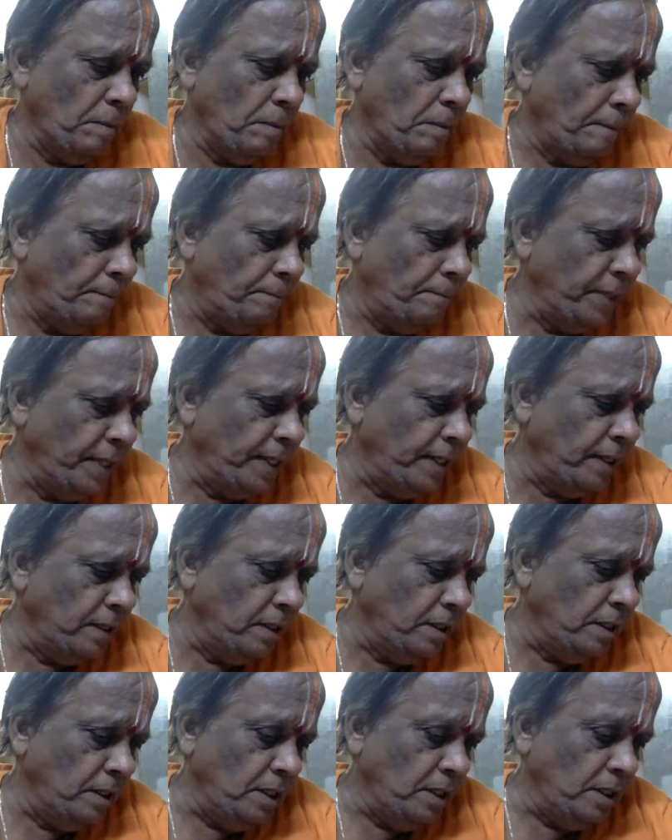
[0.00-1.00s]
Then
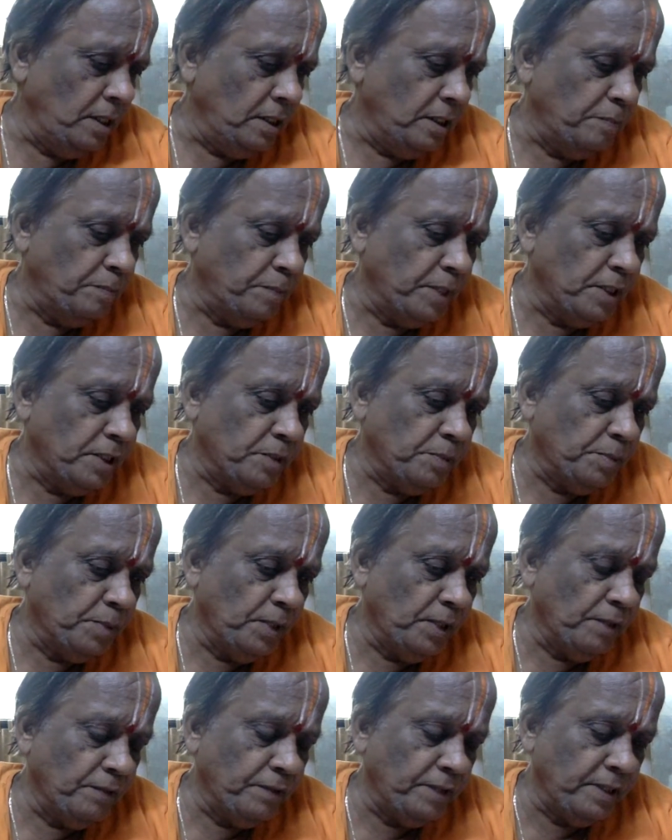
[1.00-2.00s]
the principle
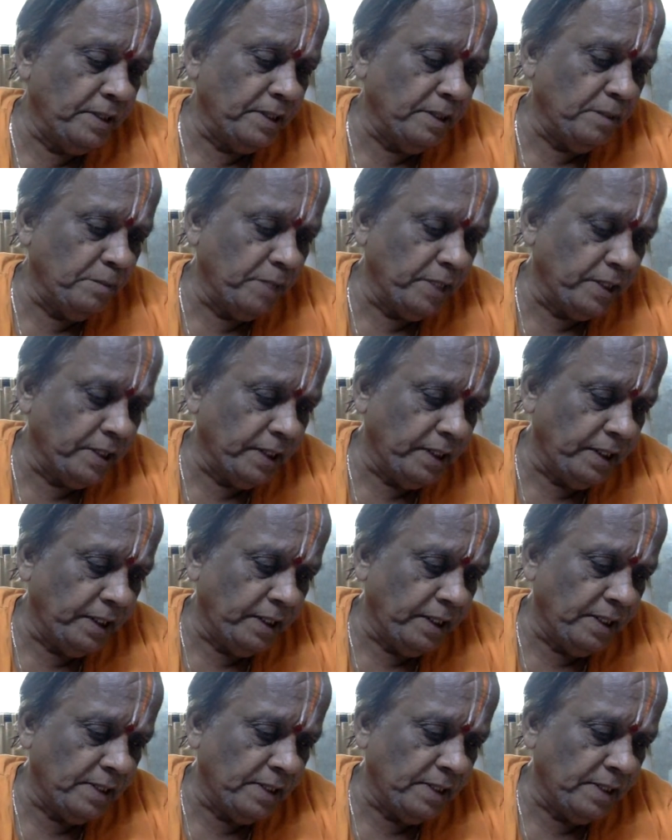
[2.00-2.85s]
of indemnity is